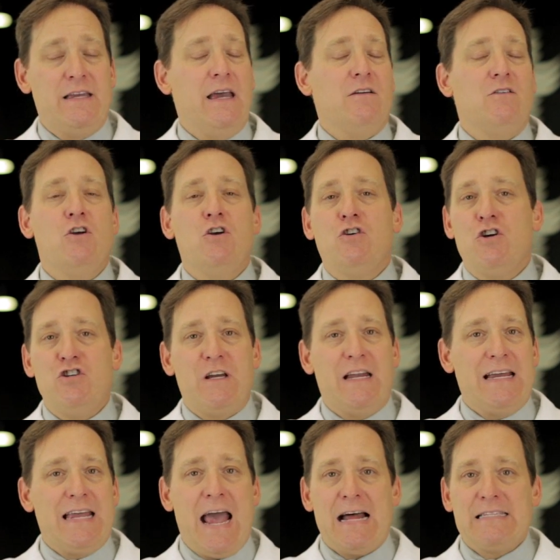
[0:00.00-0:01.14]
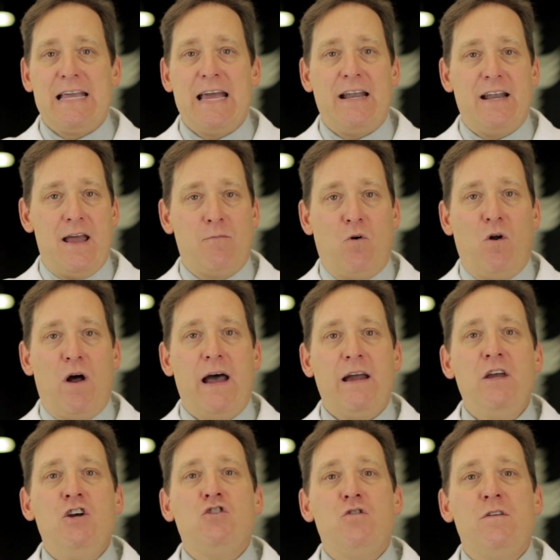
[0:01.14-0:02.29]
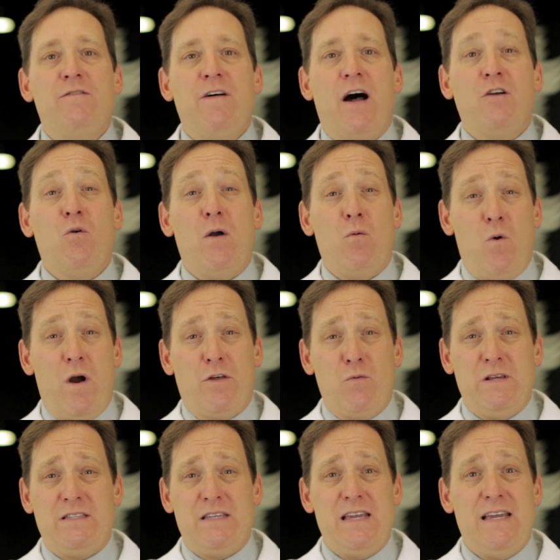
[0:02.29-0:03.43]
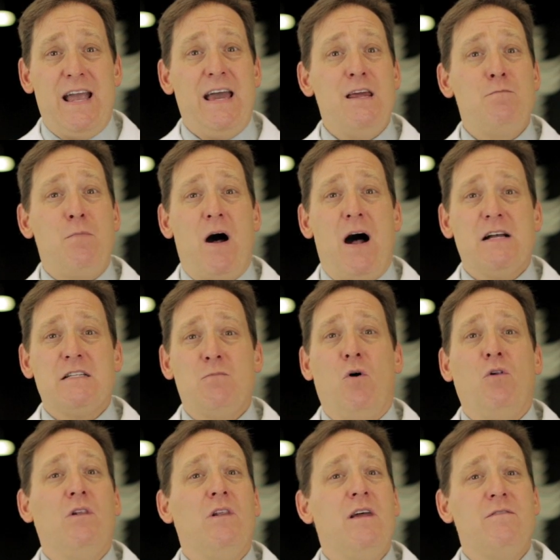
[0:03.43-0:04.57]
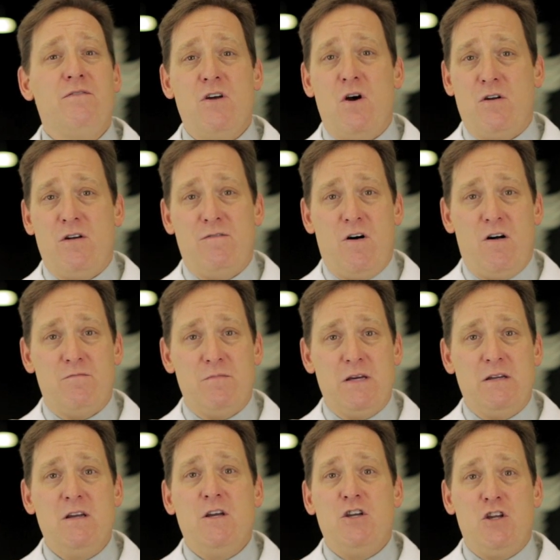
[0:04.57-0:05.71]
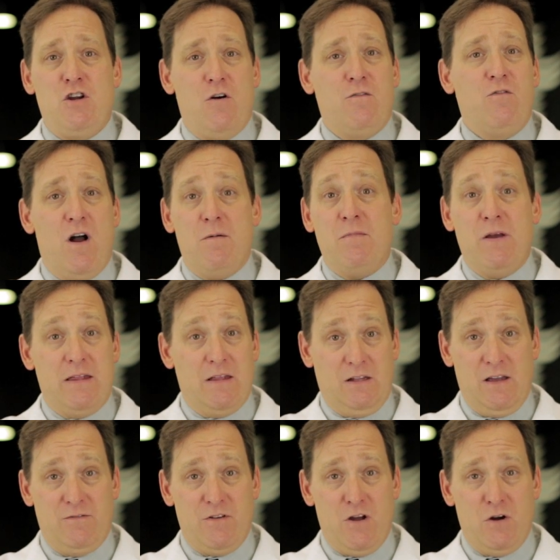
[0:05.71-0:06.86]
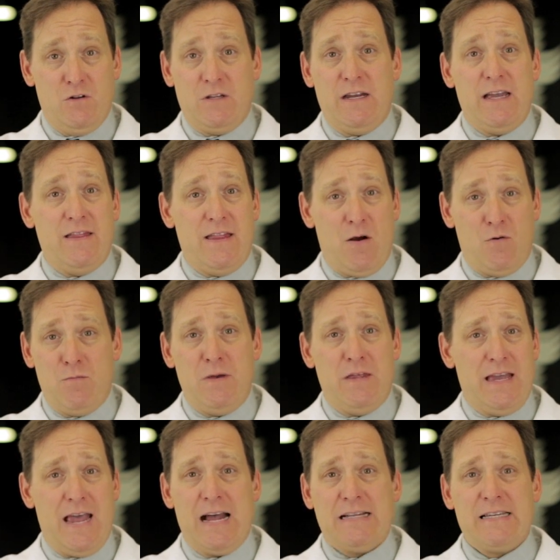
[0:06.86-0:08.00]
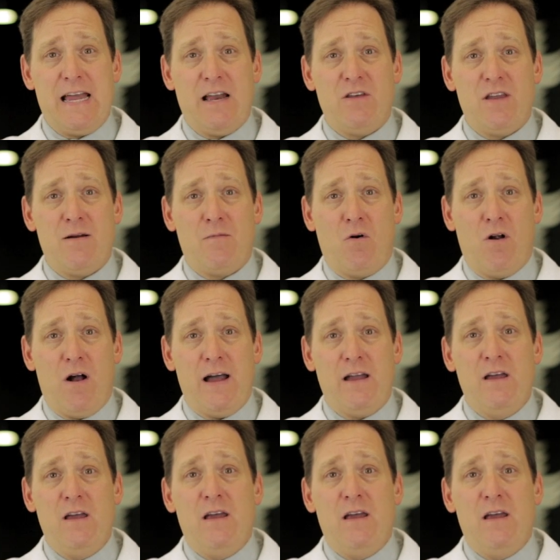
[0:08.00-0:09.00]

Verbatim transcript: Again, could you get a CAT scan and MRI to evaluate whether we see any possible lymph node involvement, you know, from in the lymph nodes, and again, that would be the CAT scan or the MRI.